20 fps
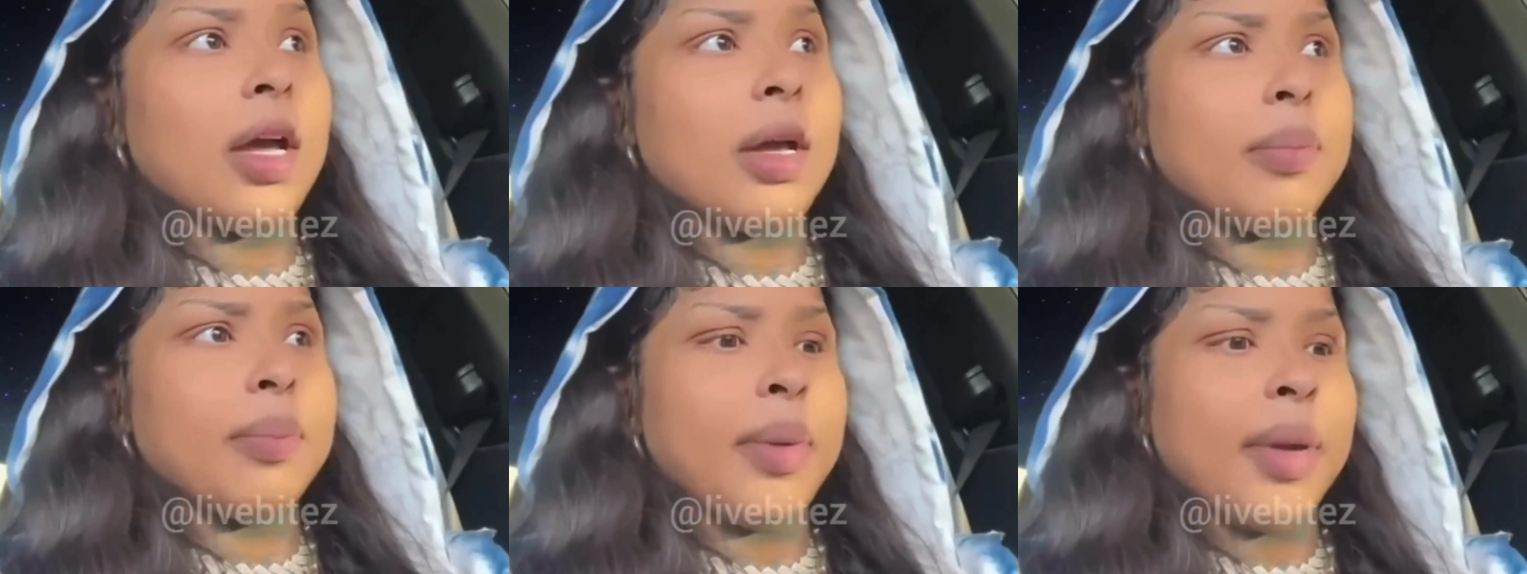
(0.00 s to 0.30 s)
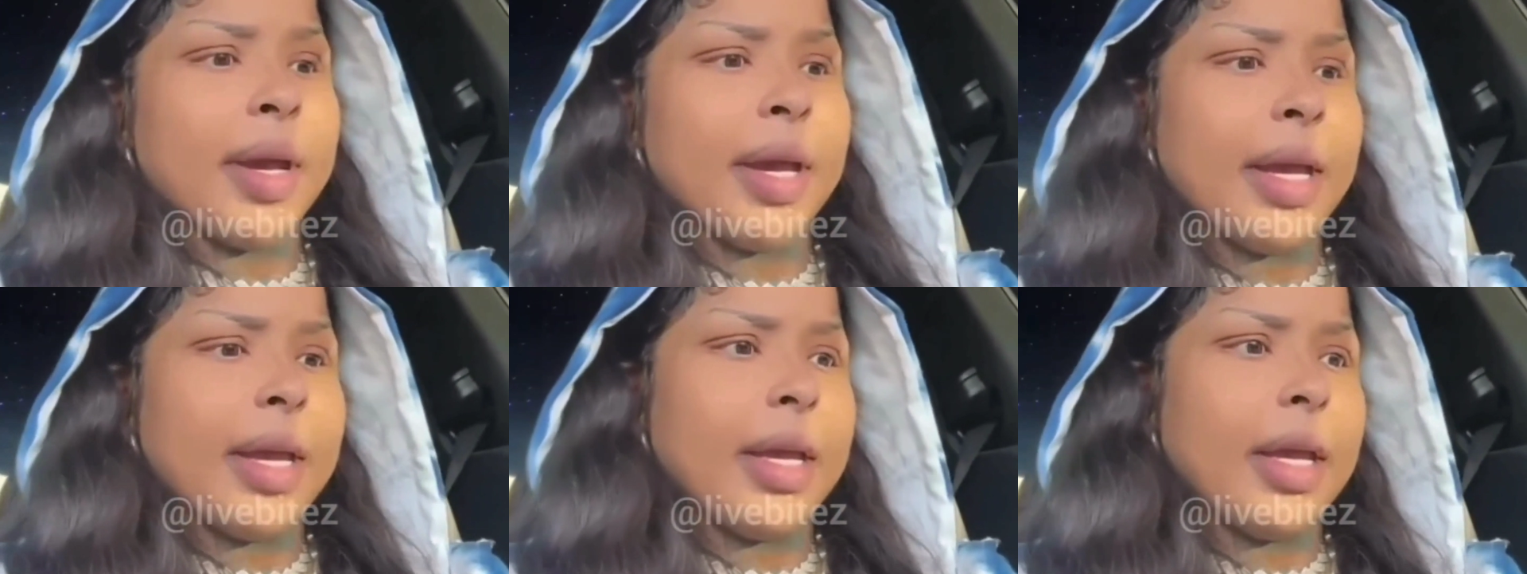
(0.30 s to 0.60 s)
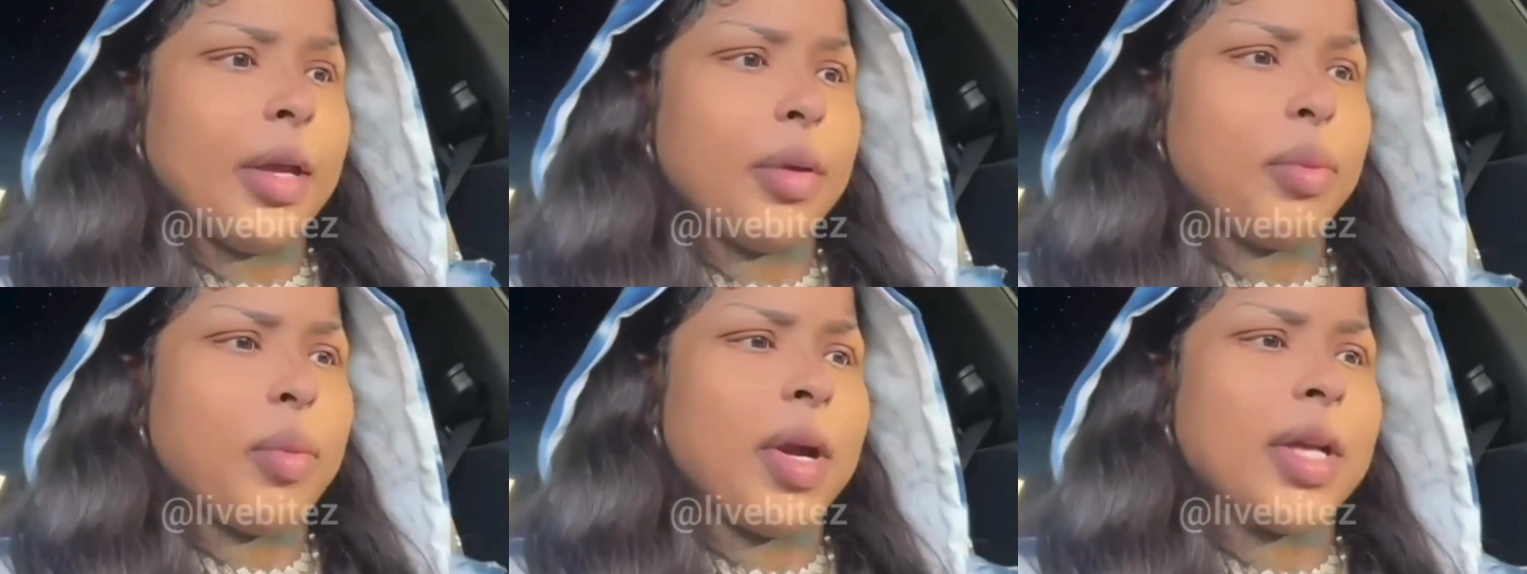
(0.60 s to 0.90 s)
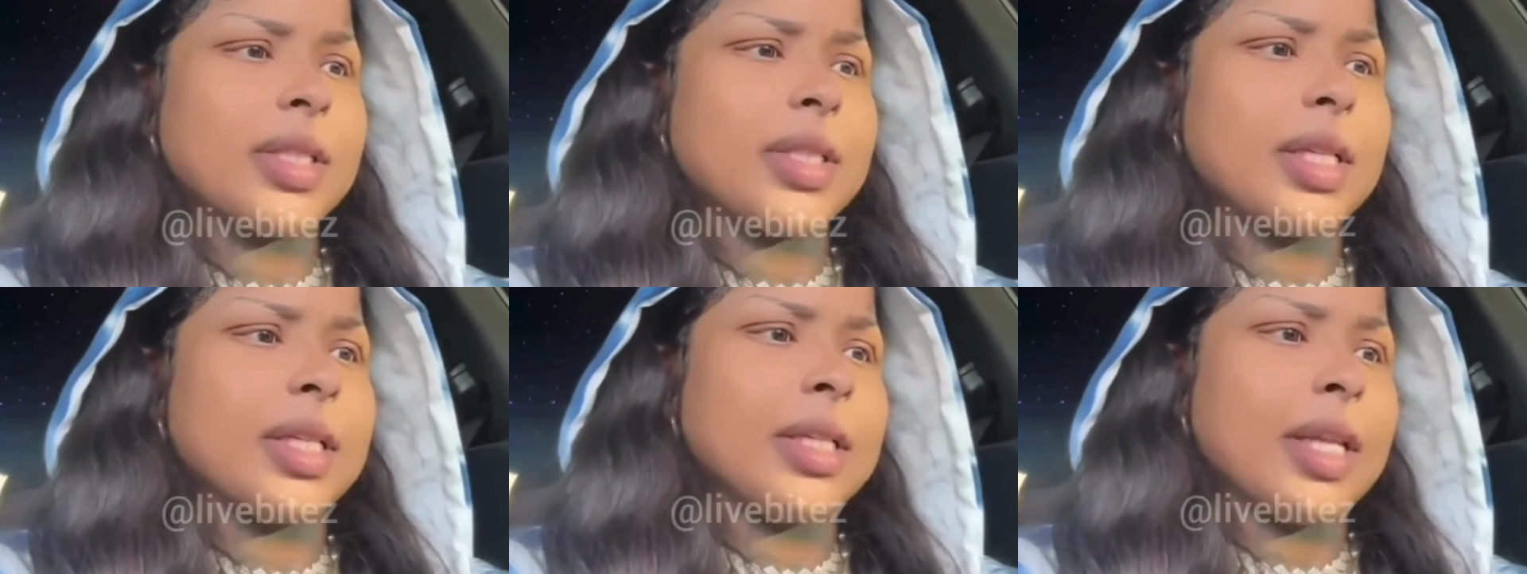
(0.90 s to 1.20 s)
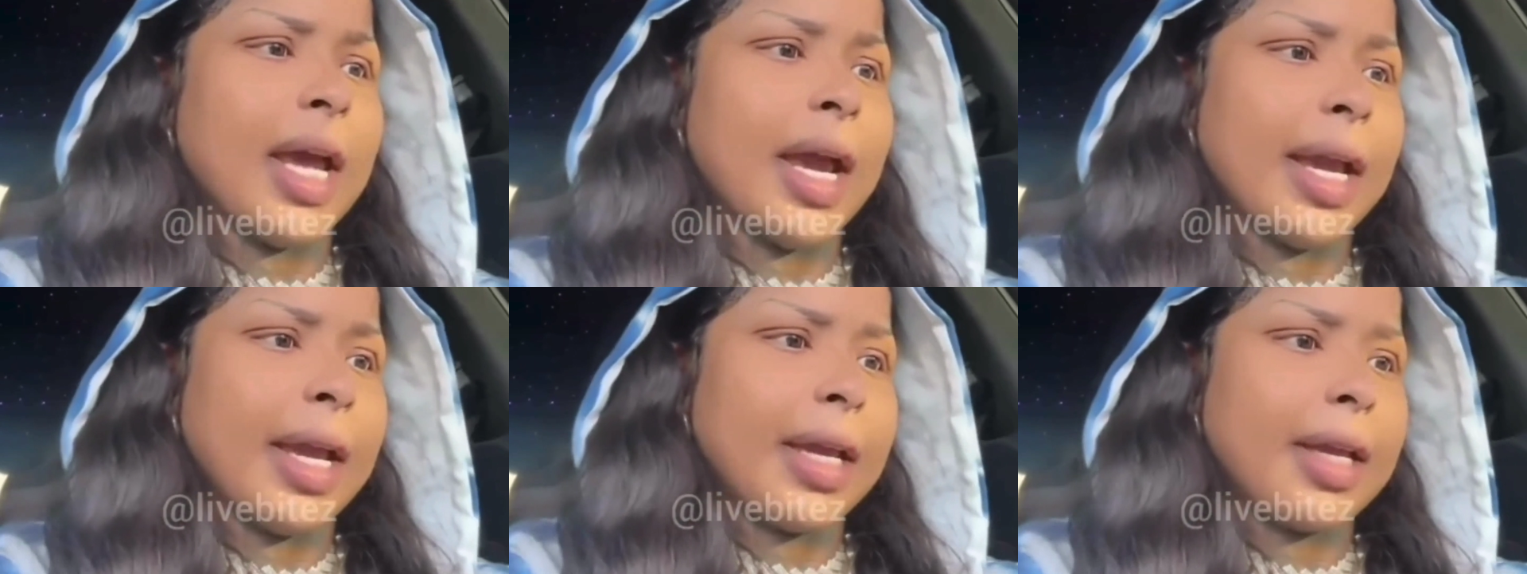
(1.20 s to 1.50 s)
uh, but it
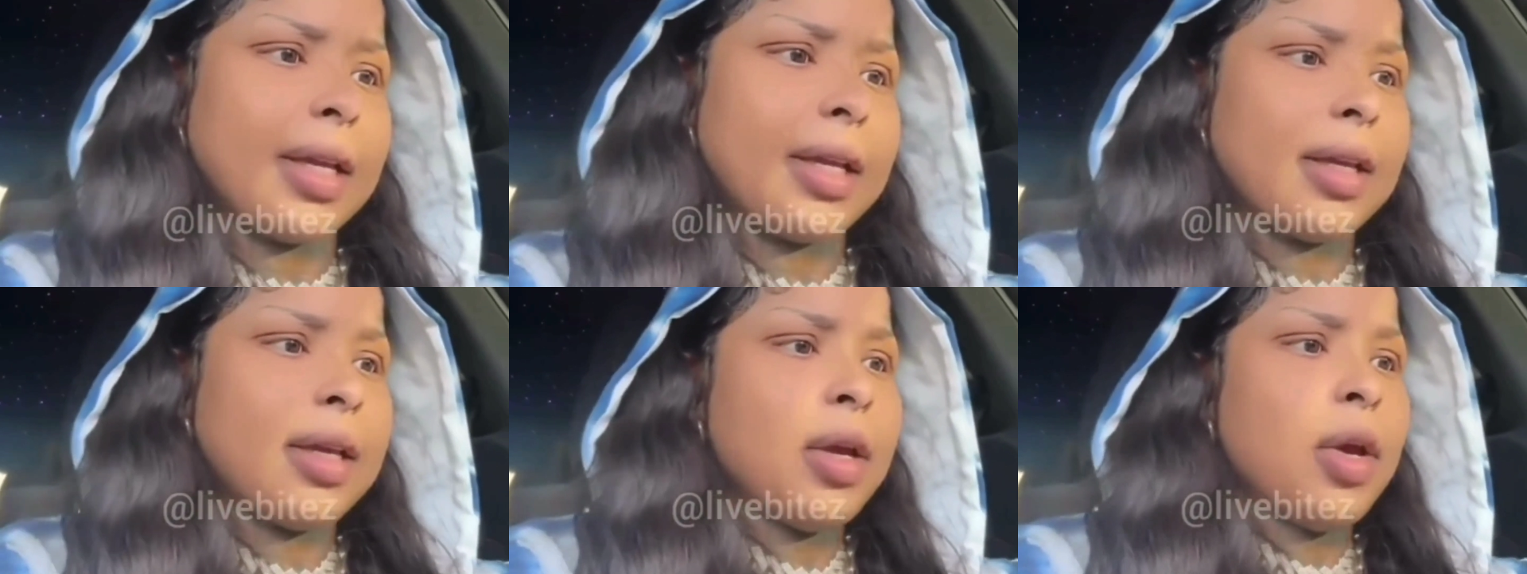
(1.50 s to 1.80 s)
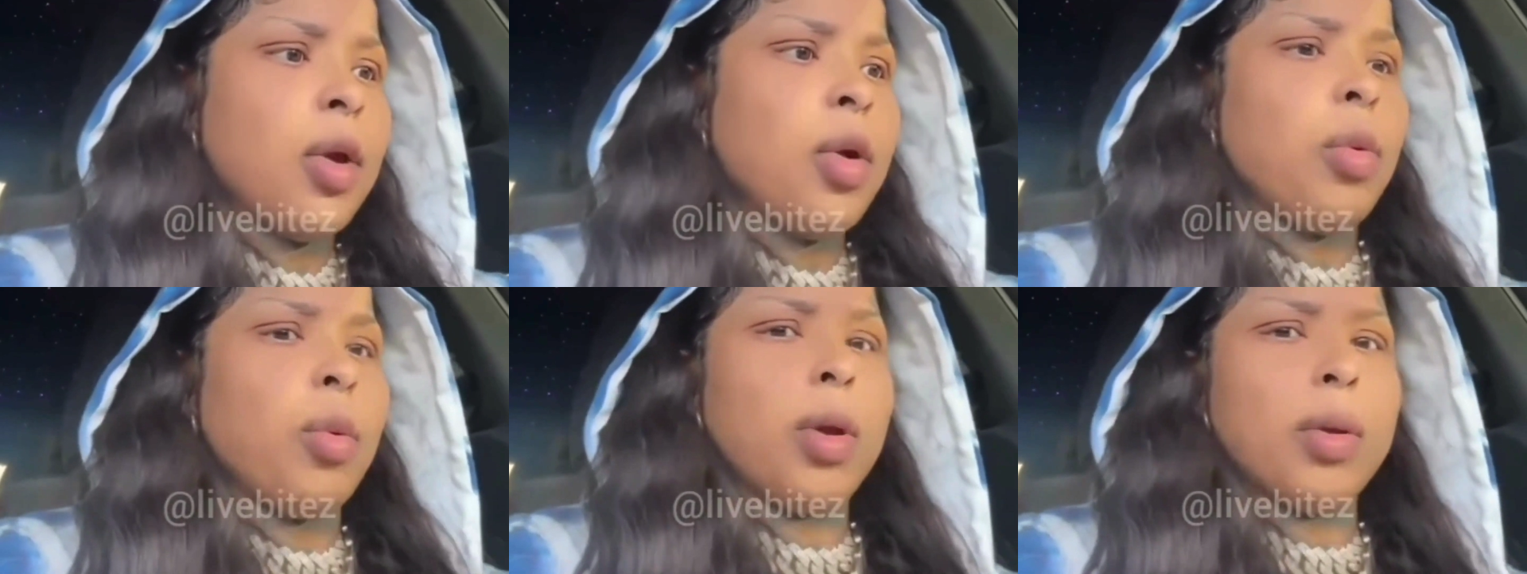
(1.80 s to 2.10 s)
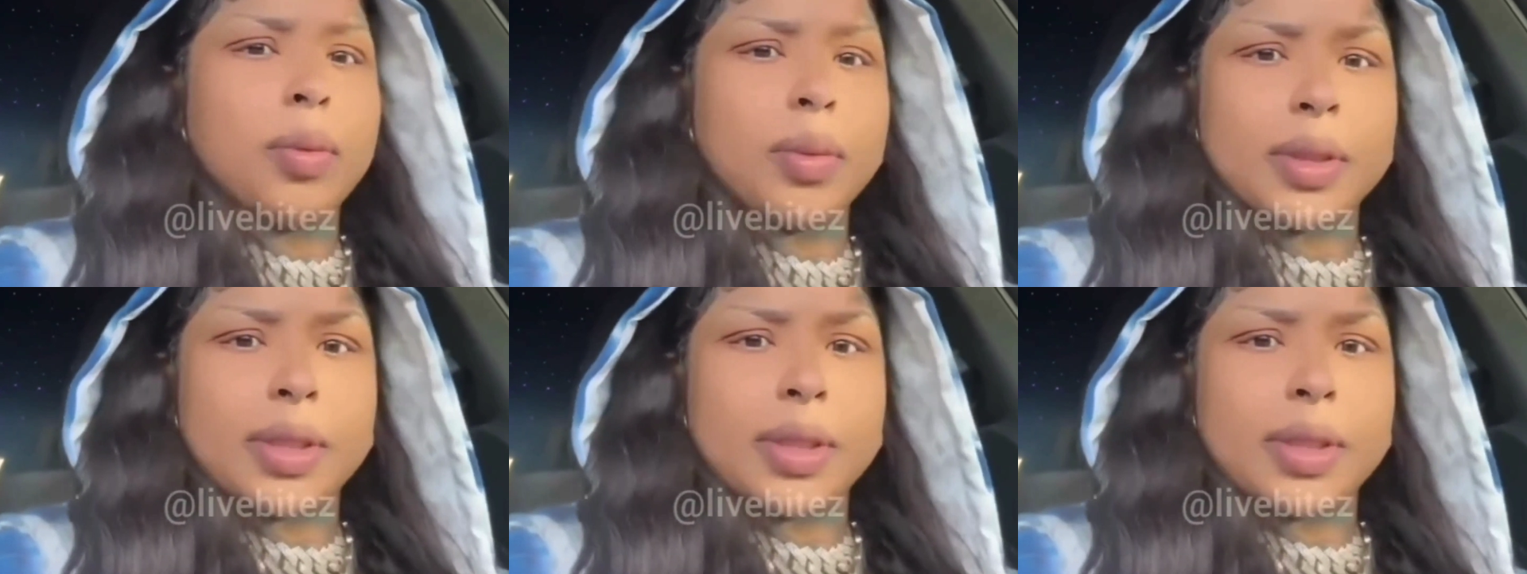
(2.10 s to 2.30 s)
wasn't like